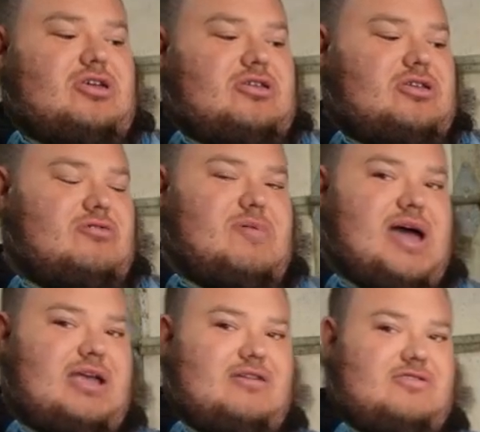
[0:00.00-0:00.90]
you buy
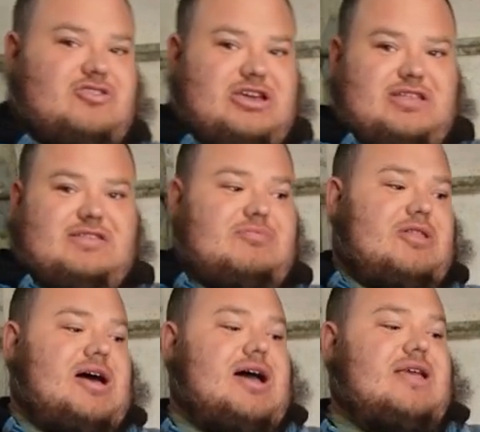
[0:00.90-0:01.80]
your chicken
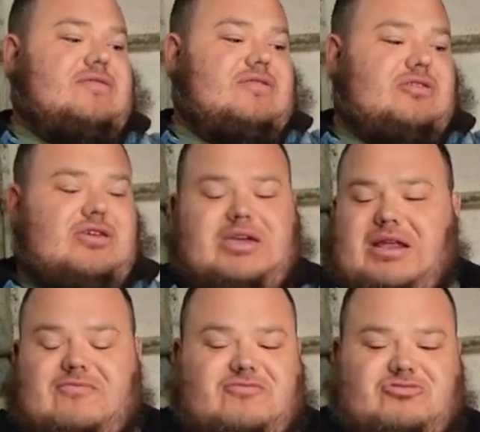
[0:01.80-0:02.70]
supplies. Get
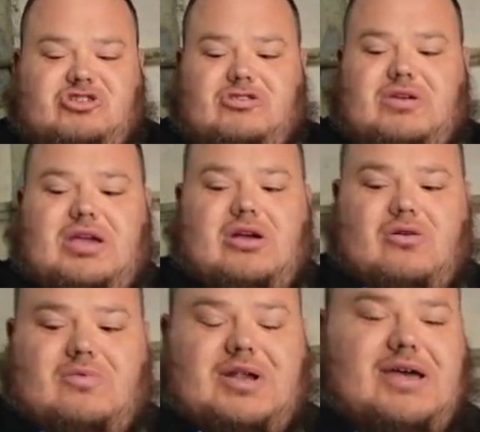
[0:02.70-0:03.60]
them from Chewy
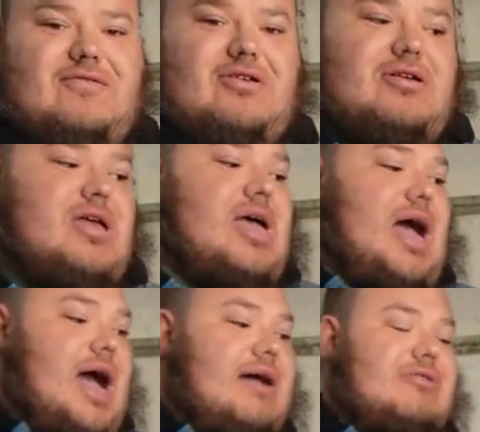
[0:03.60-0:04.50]
or whatever.
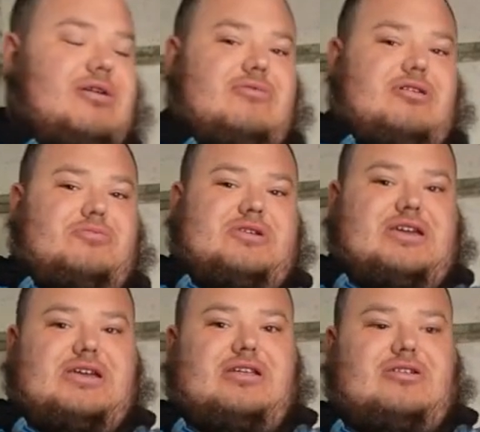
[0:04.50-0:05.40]
I'm not real
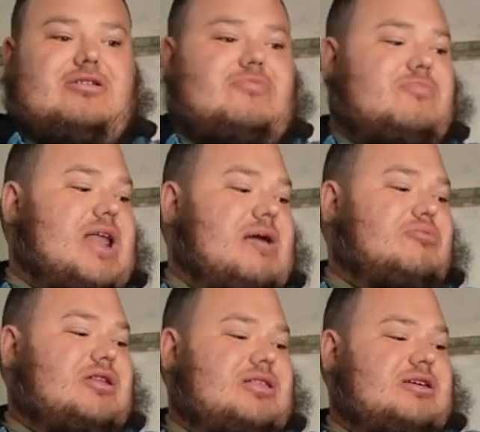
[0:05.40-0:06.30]
particular, but I
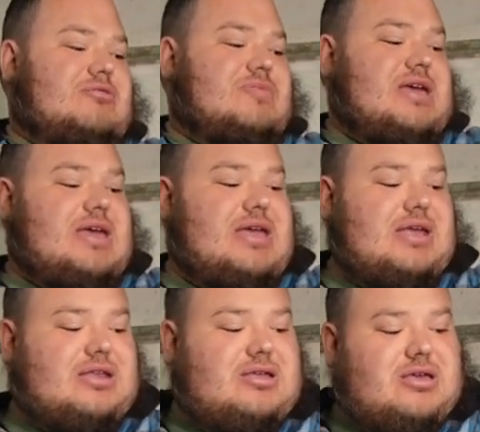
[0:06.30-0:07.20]
put a little bit
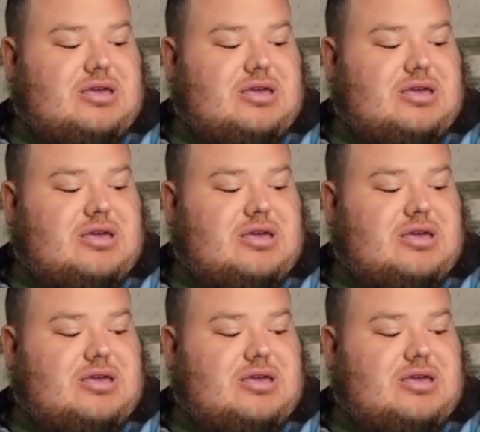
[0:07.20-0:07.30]
in